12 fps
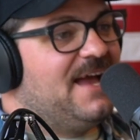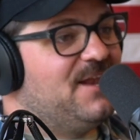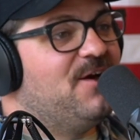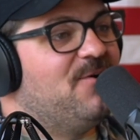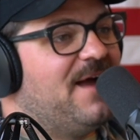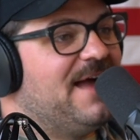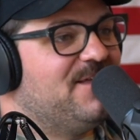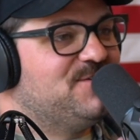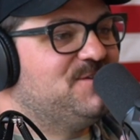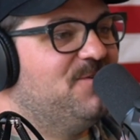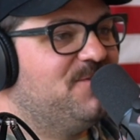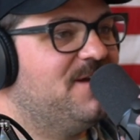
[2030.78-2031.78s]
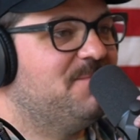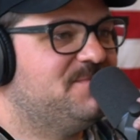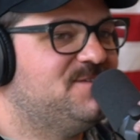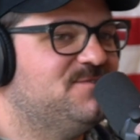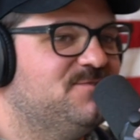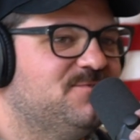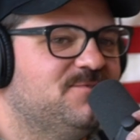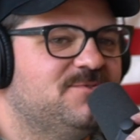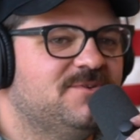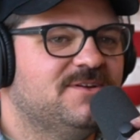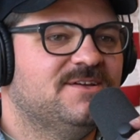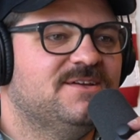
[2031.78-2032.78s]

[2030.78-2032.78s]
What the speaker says: I know. Al showed up to